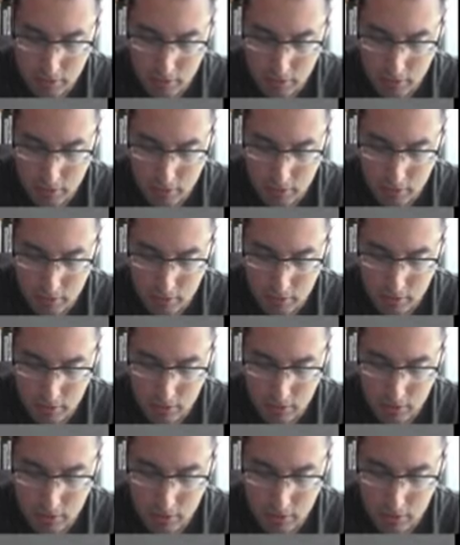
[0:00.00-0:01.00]

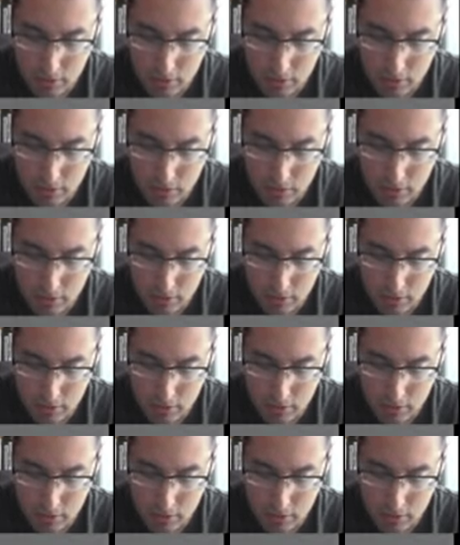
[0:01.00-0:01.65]
[no speech]